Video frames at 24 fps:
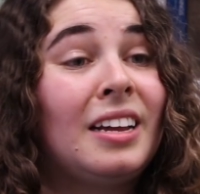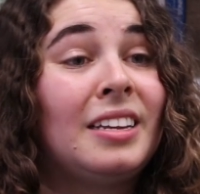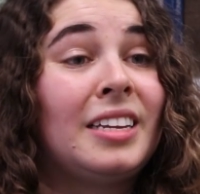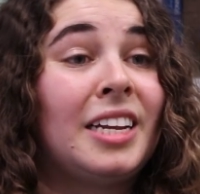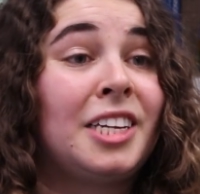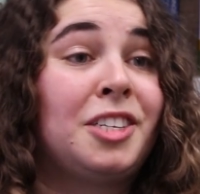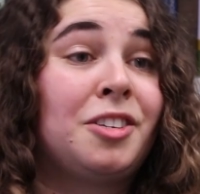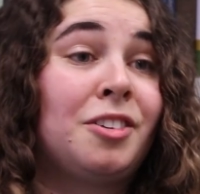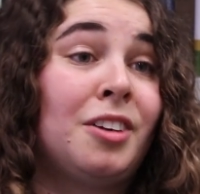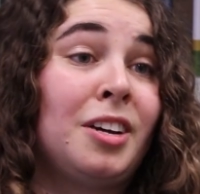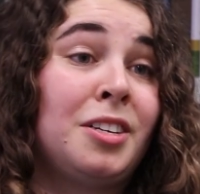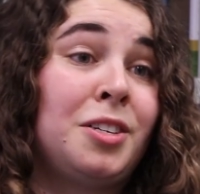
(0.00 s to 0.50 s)

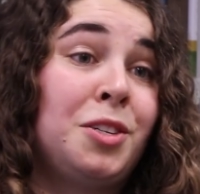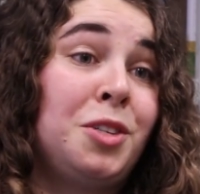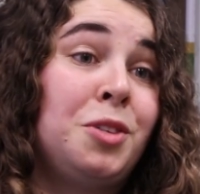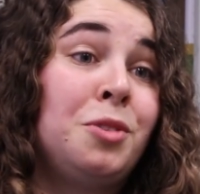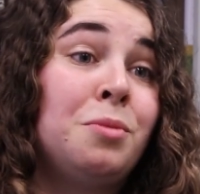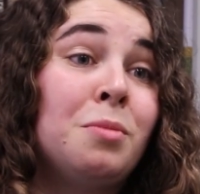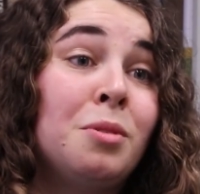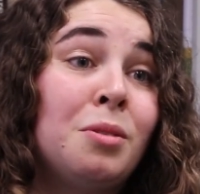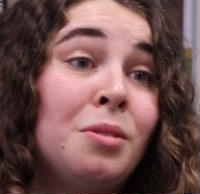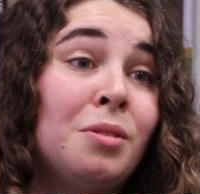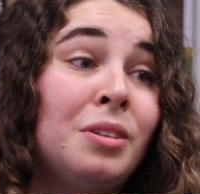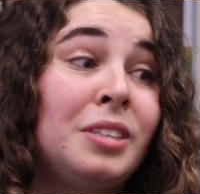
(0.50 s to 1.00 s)
they trust
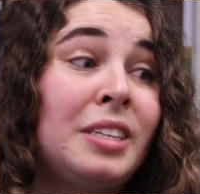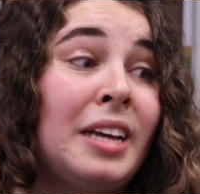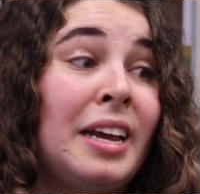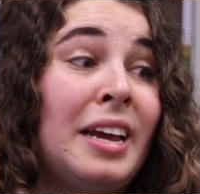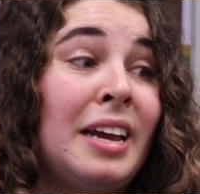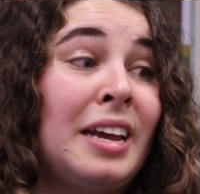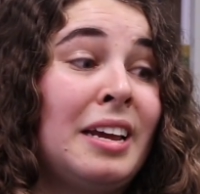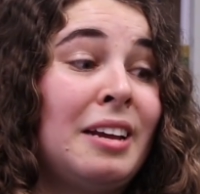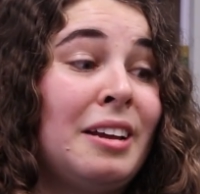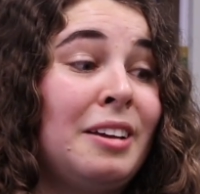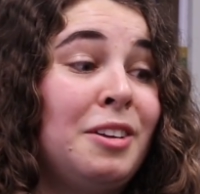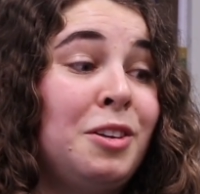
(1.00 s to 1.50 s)
you more,
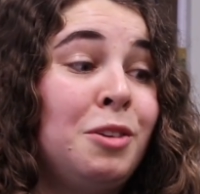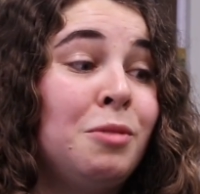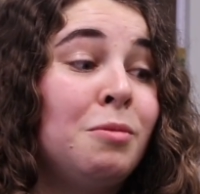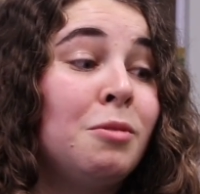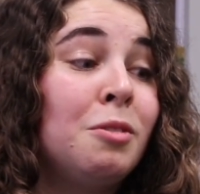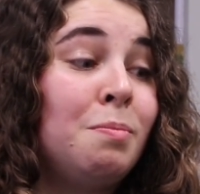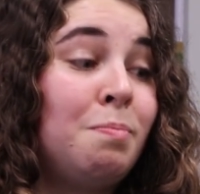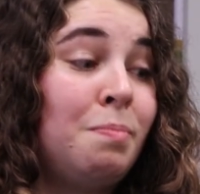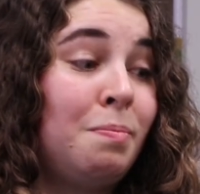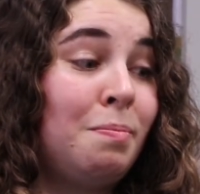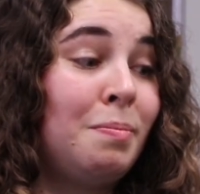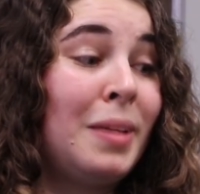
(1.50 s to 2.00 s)
you
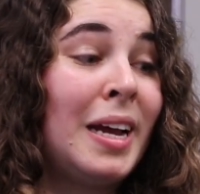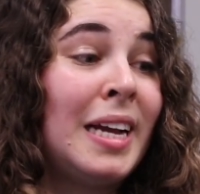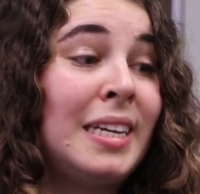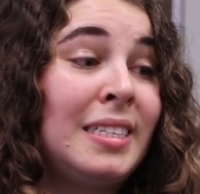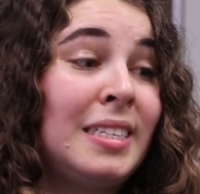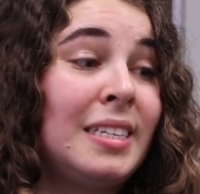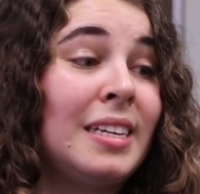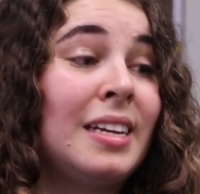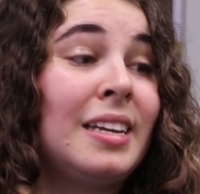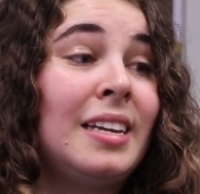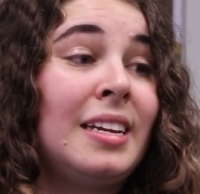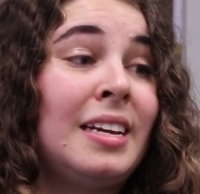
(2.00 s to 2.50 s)
will
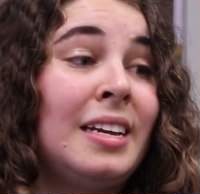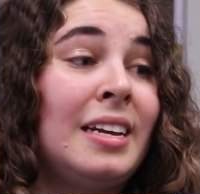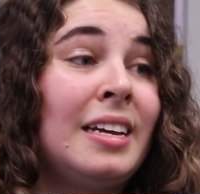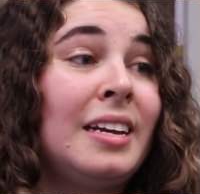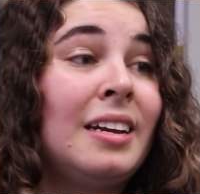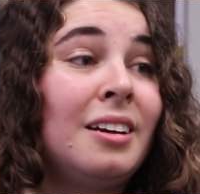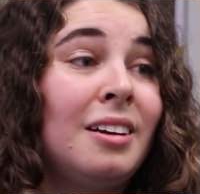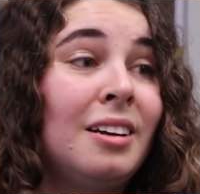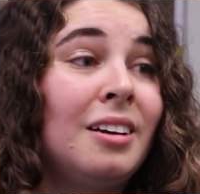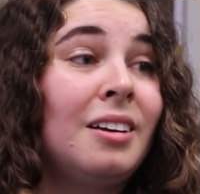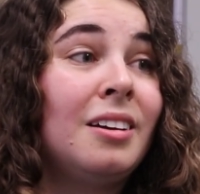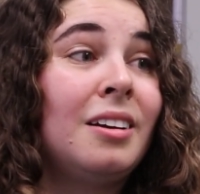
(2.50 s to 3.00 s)

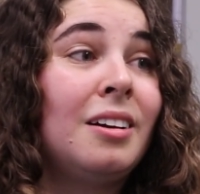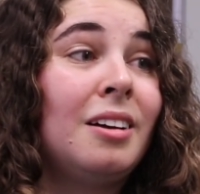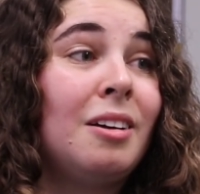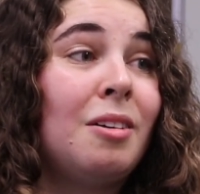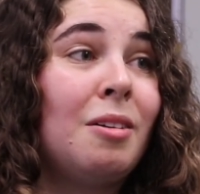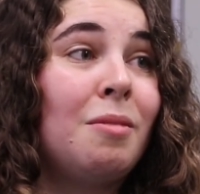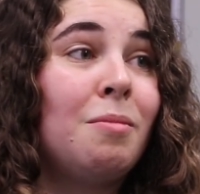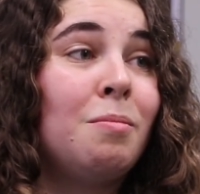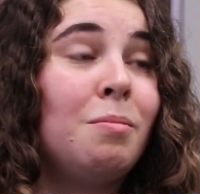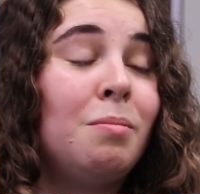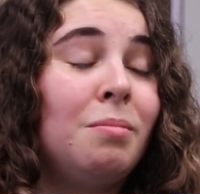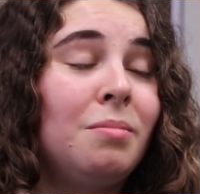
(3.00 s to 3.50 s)
basically,
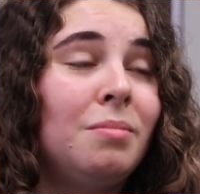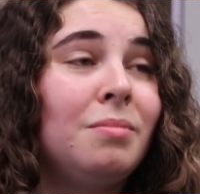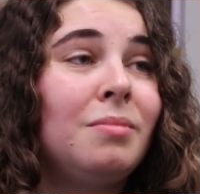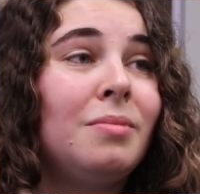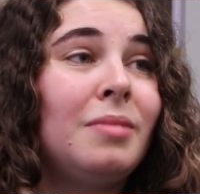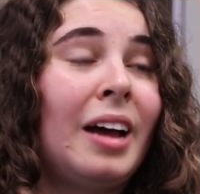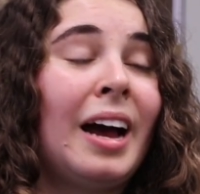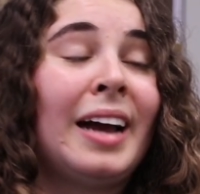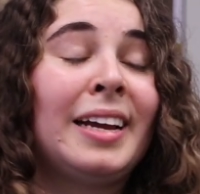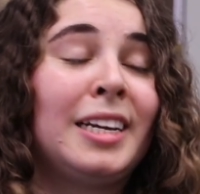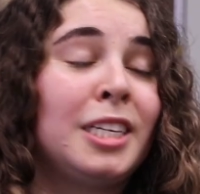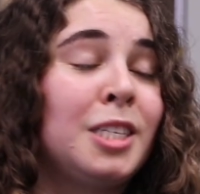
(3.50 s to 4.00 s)

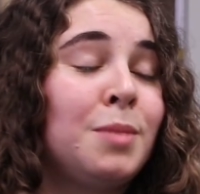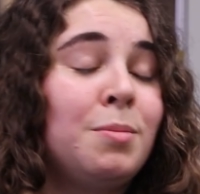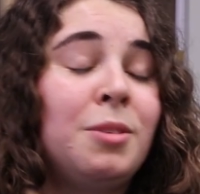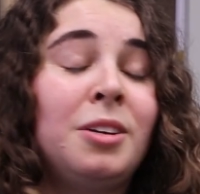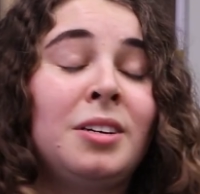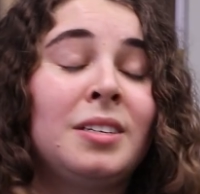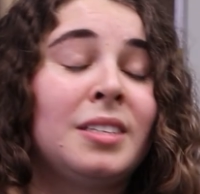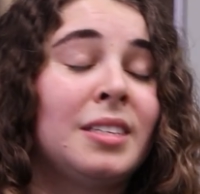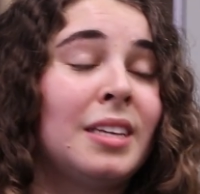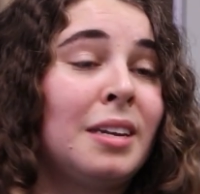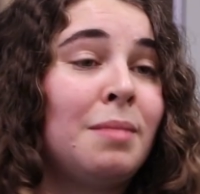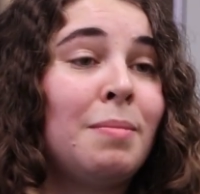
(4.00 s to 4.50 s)
I
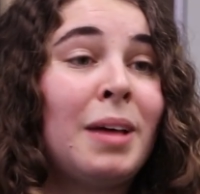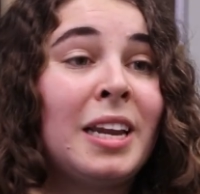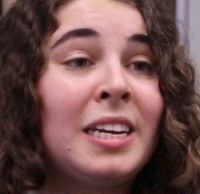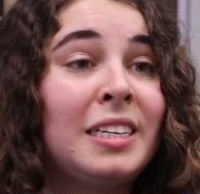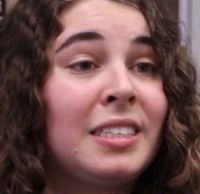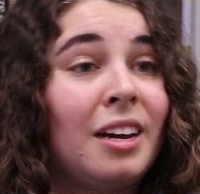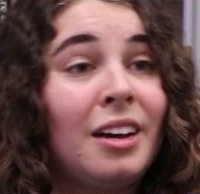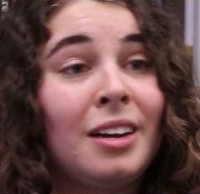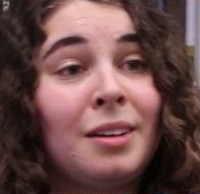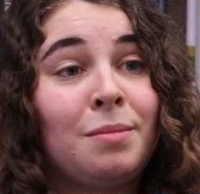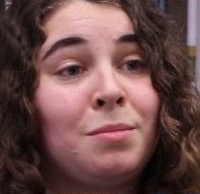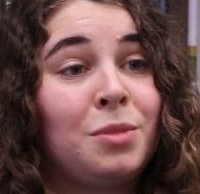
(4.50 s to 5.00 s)
experienced that many
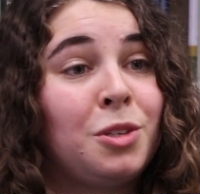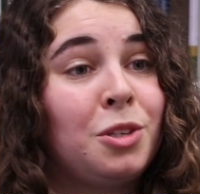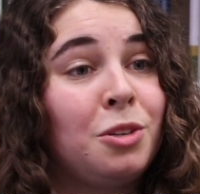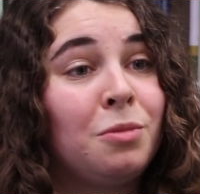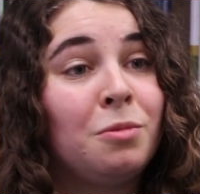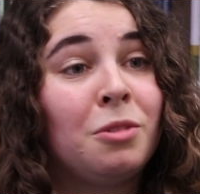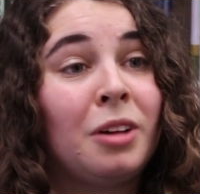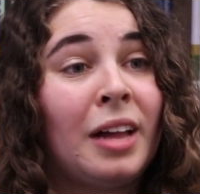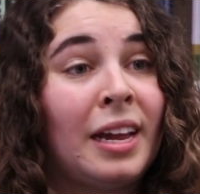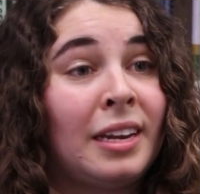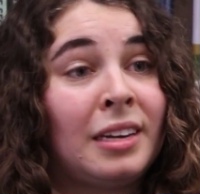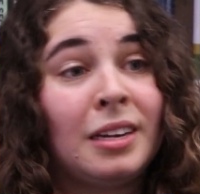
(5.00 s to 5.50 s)
times, you
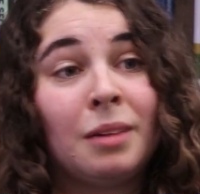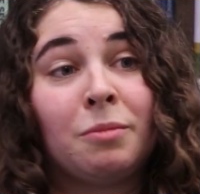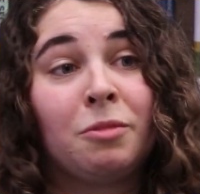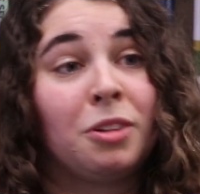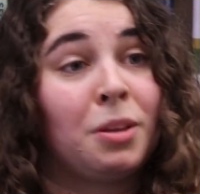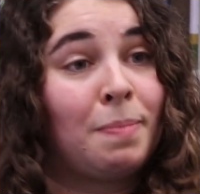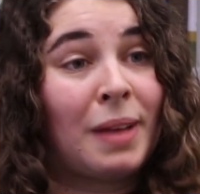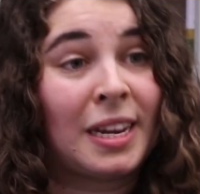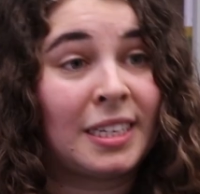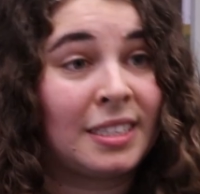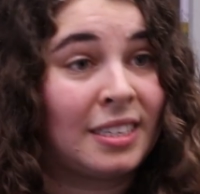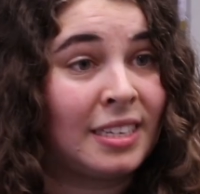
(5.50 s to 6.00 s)
will end up
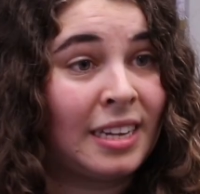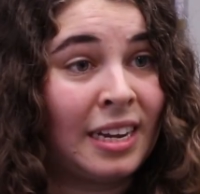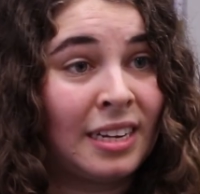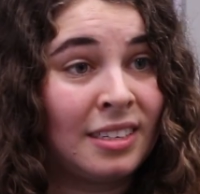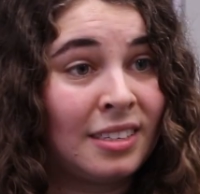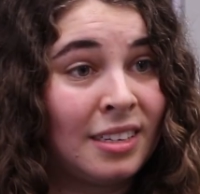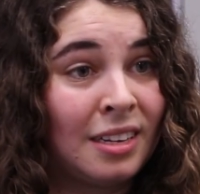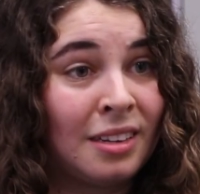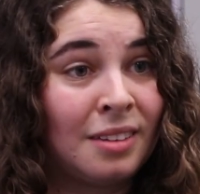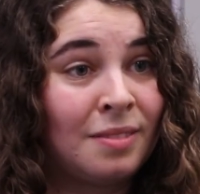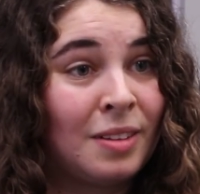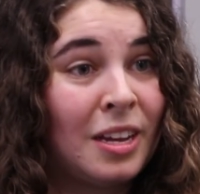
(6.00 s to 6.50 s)
with better
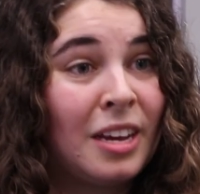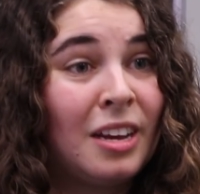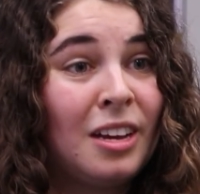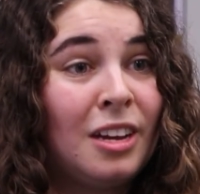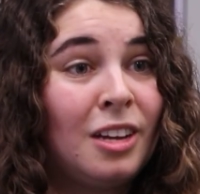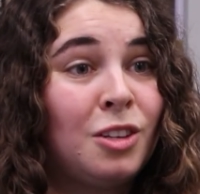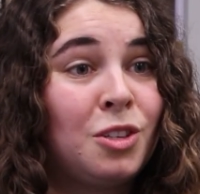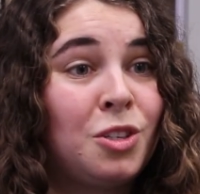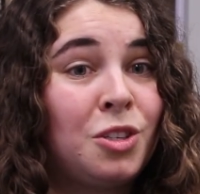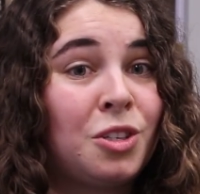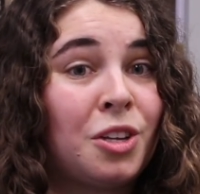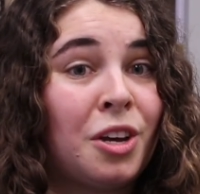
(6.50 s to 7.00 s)
data.
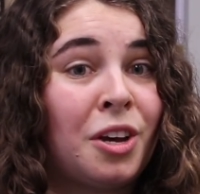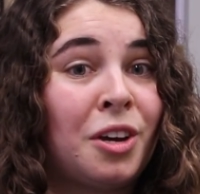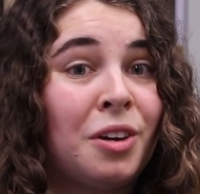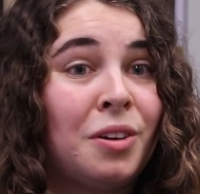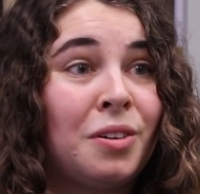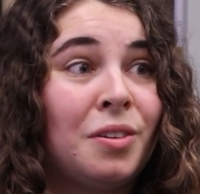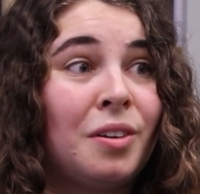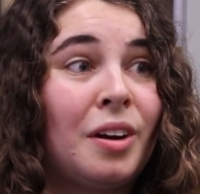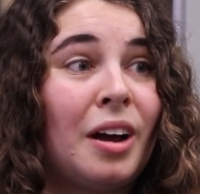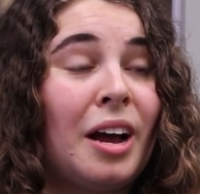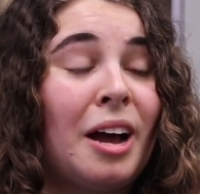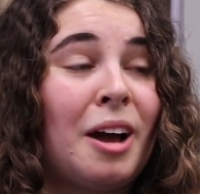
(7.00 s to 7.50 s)

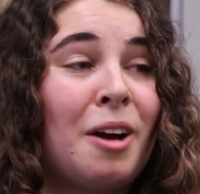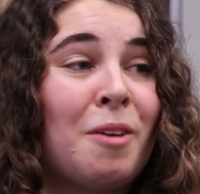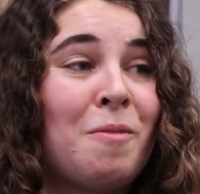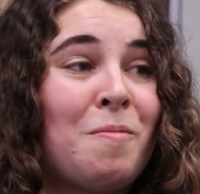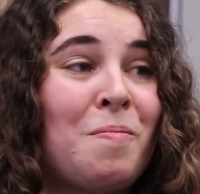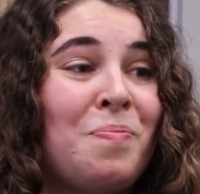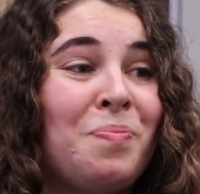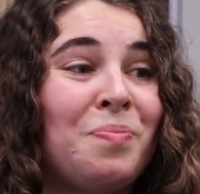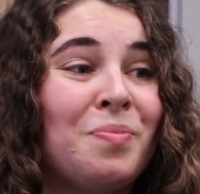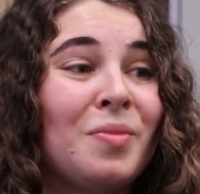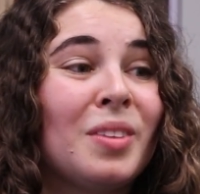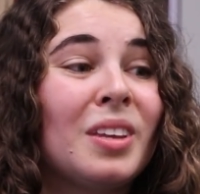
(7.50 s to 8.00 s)
So
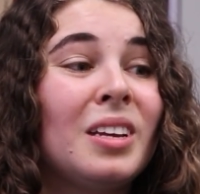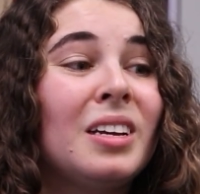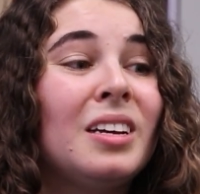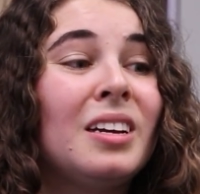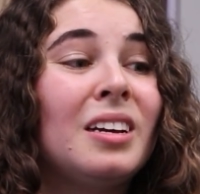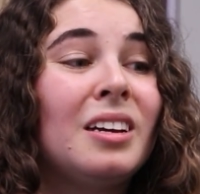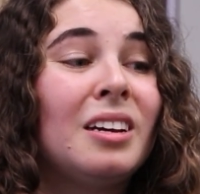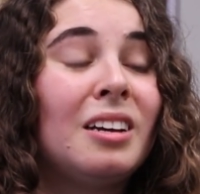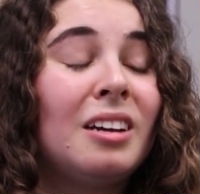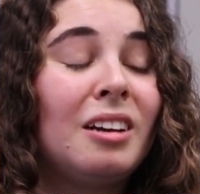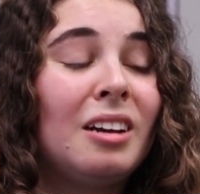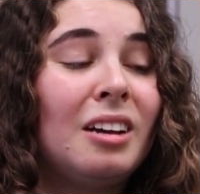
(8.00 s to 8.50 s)

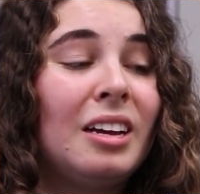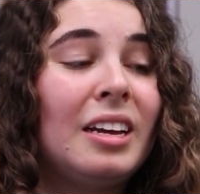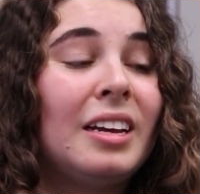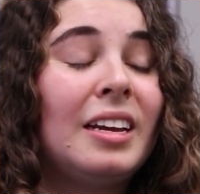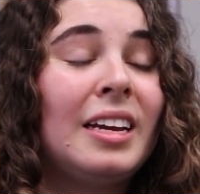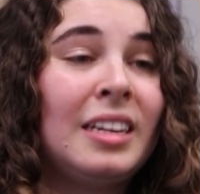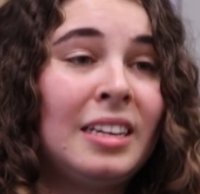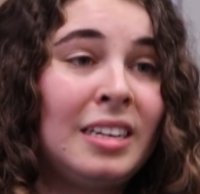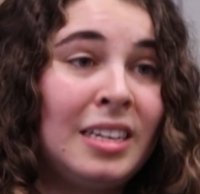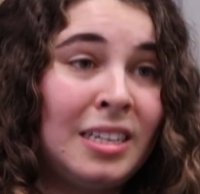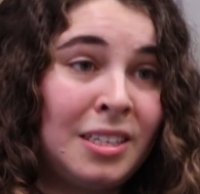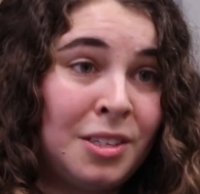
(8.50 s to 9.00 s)

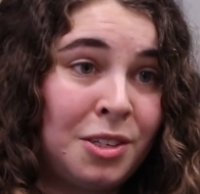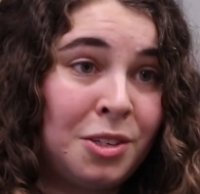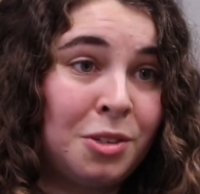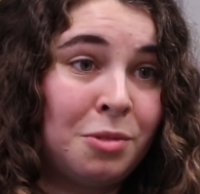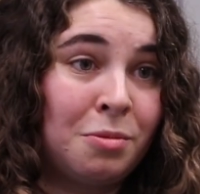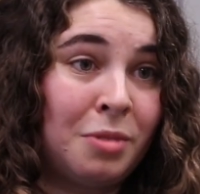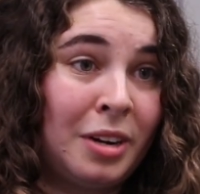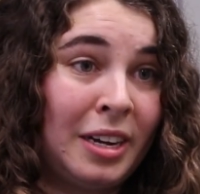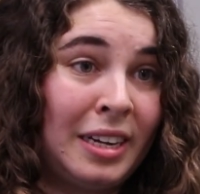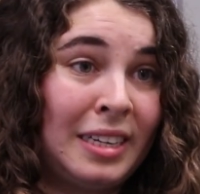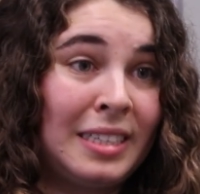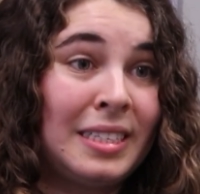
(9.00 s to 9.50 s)
in these
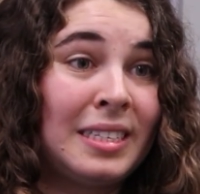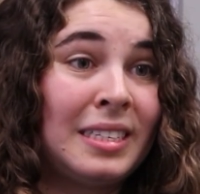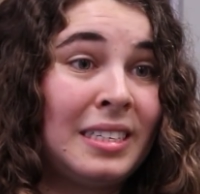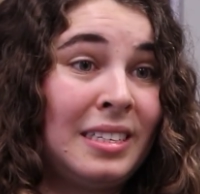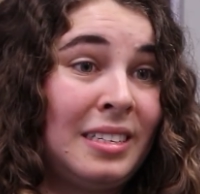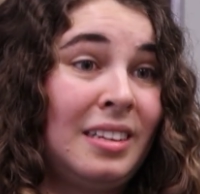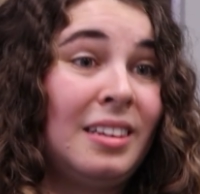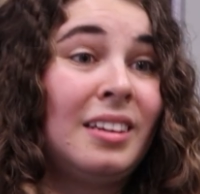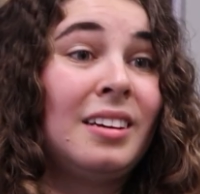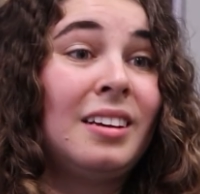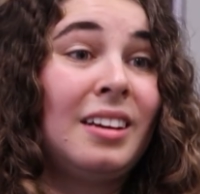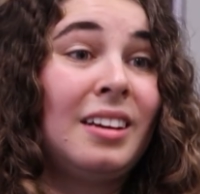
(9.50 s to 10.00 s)
two ways,